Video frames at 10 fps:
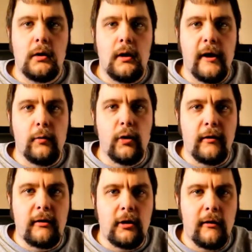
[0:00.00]

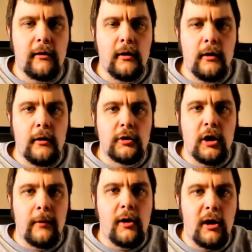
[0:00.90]
Onward stars
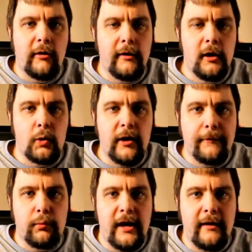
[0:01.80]
Tom Holland,
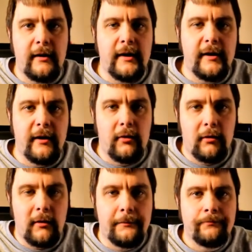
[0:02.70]
Chris Pratt, and
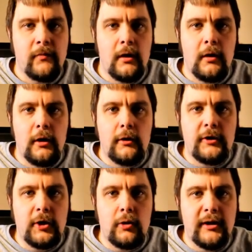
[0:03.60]
others.
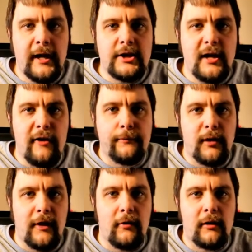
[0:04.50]
Two teenage elf
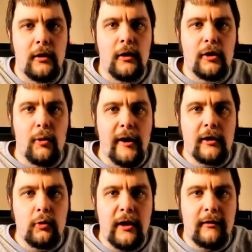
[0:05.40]
brothers go on
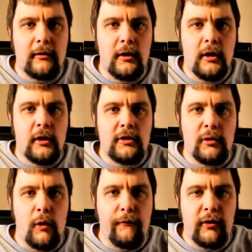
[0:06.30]
a quest to
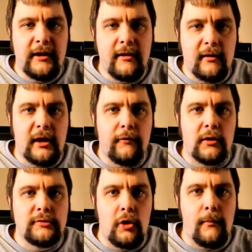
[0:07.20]
hopefully discover
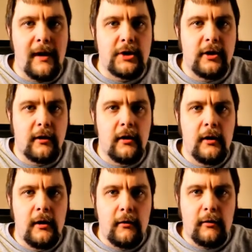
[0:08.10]
a little magic
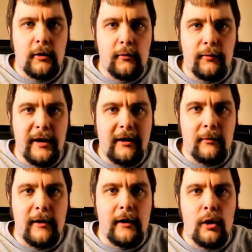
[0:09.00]
so they can
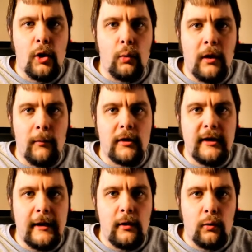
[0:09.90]
spend one more
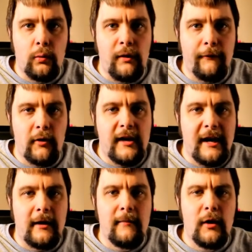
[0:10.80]
day with their
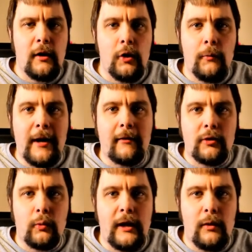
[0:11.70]
dad, who passed
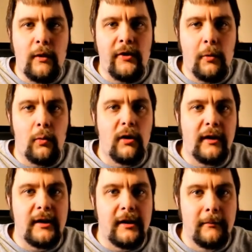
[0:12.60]
away when they were
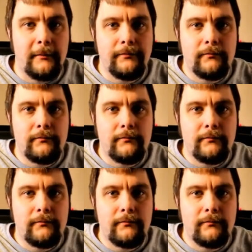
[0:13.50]
really young.